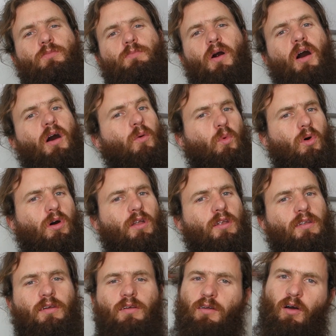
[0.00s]
part
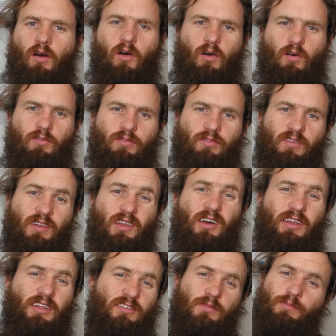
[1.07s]
1 of
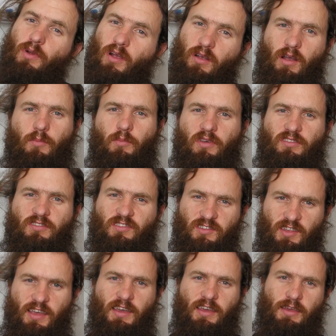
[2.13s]
Learning to Program with
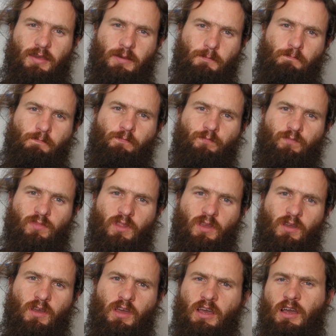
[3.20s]
C.
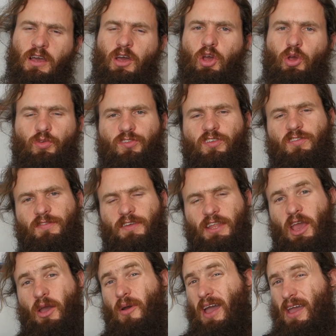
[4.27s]
Who's this
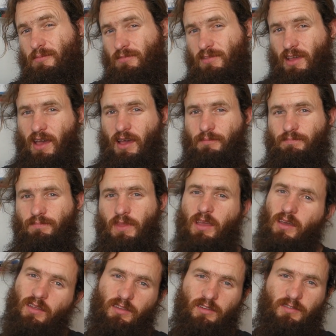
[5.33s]
video aimed at?
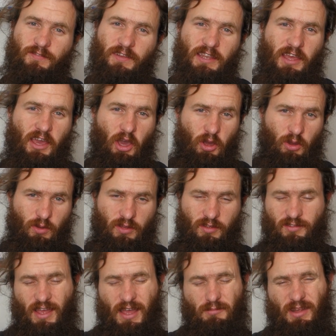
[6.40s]
This video
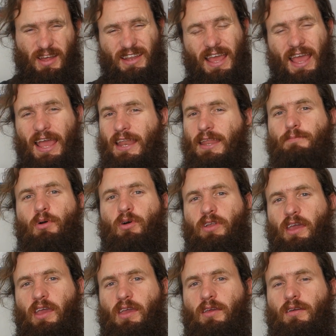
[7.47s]
is aimed at
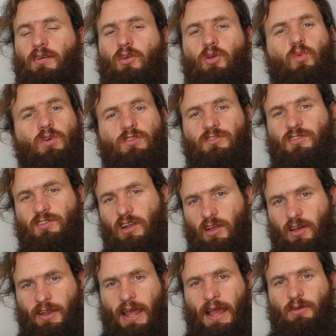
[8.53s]
anybody who wants to
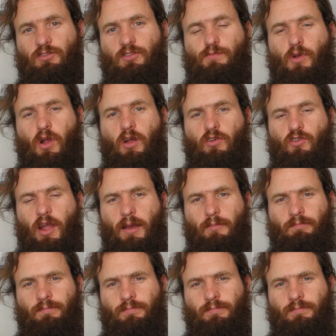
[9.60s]
learn how to program.